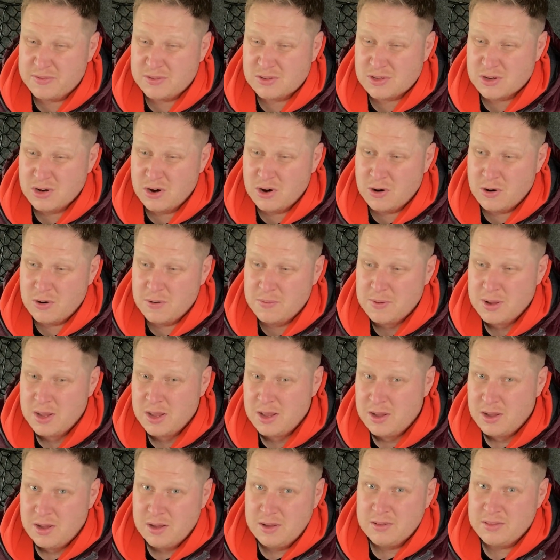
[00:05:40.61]
So
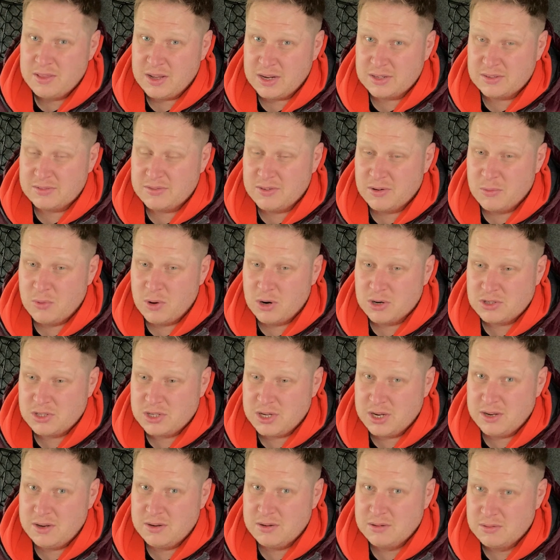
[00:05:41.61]
thanks for
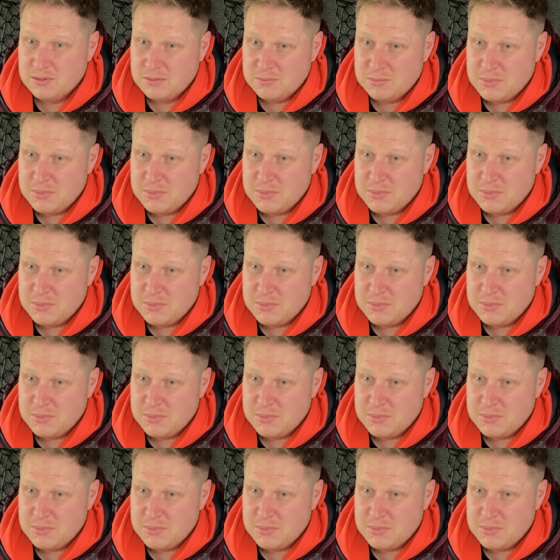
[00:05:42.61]
watching.